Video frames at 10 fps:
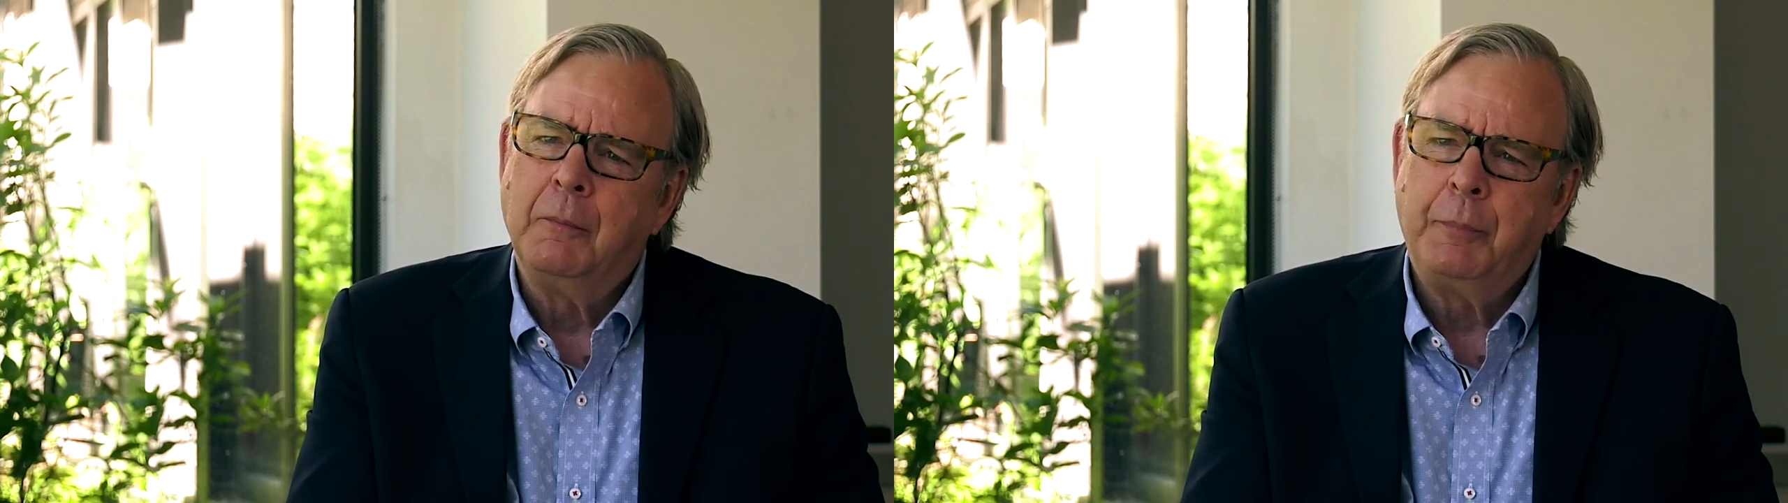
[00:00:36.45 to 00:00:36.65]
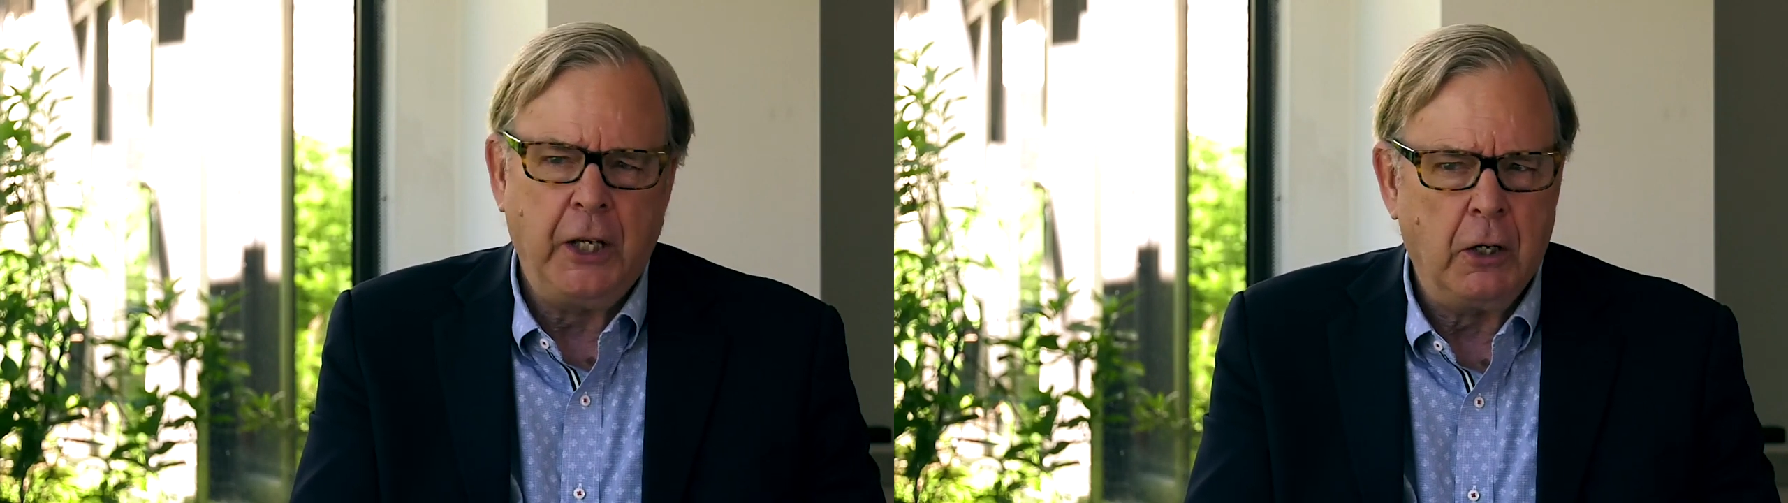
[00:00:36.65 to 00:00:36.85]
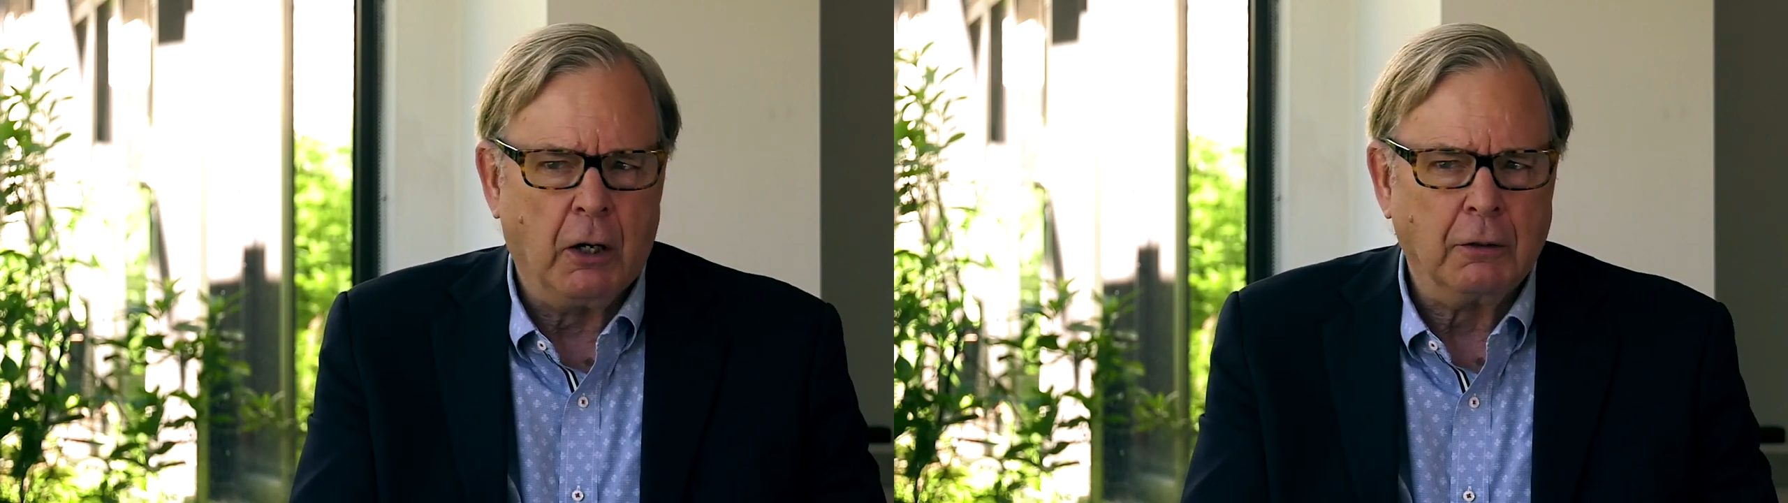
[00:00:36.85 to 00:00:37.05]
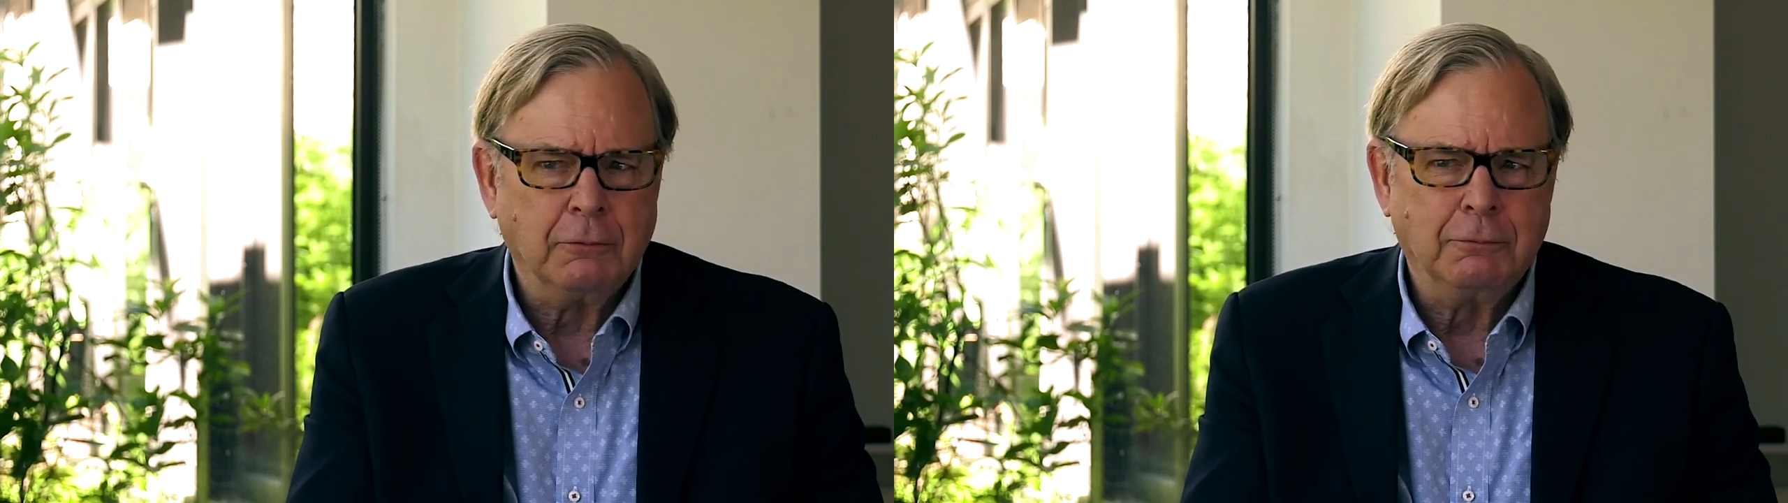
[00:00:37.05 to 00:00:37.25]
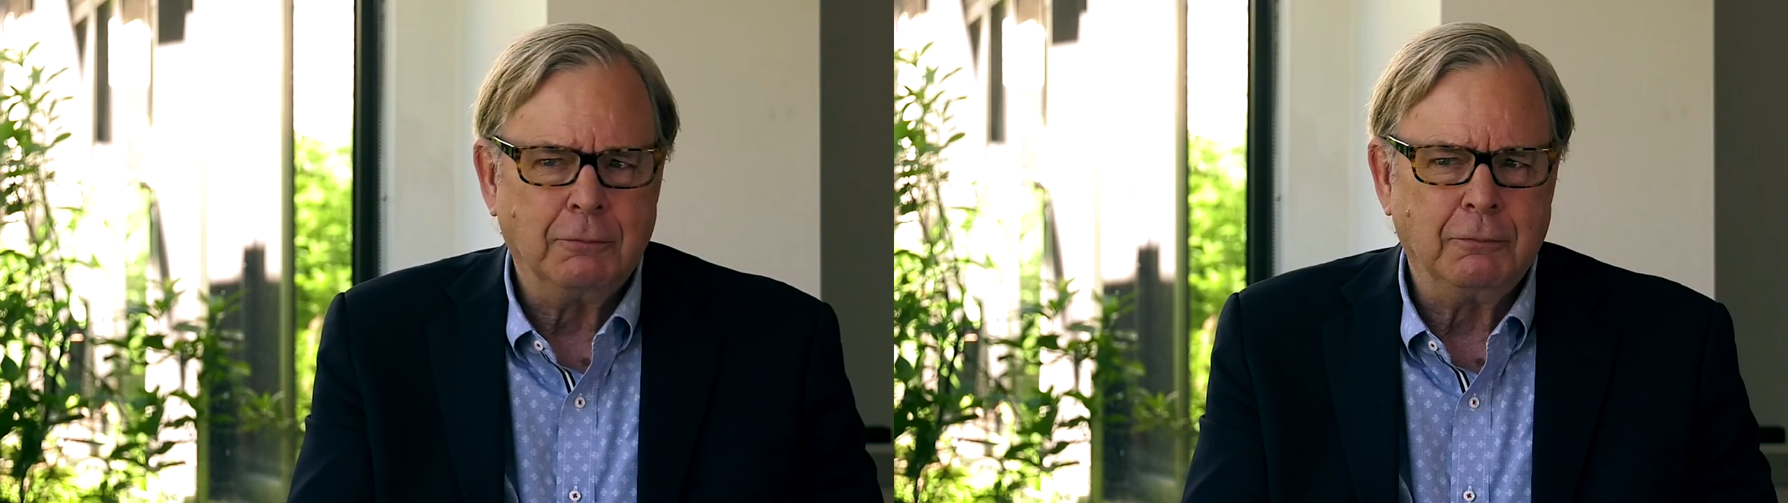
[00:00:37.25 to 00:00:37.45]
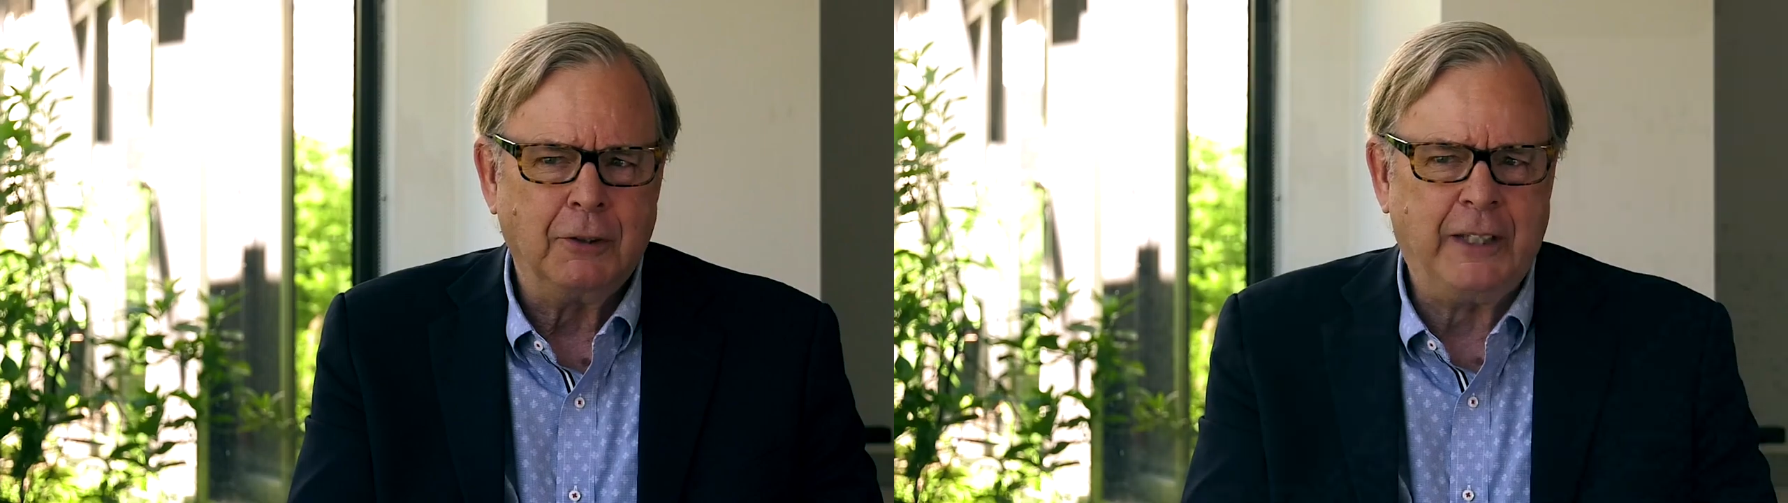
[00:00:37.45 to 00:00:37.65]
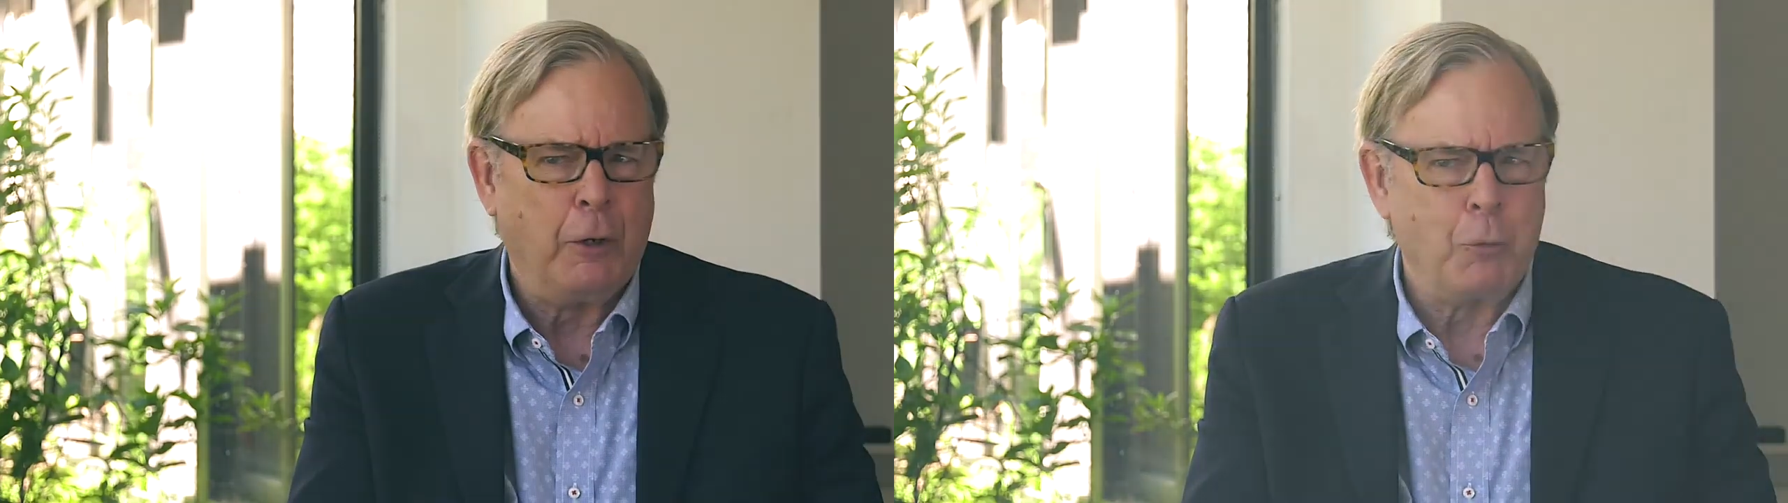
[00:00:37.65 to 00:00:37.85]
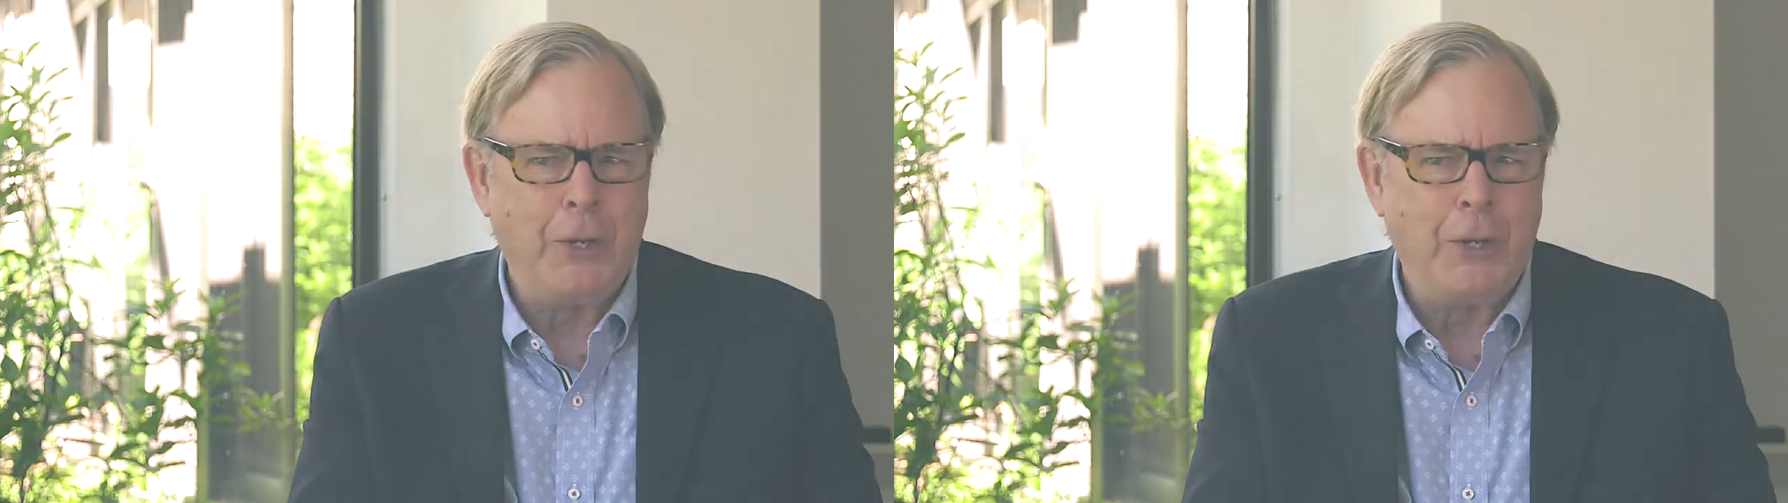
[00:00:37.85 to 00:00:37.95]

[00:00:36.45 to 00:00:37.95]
Peter, get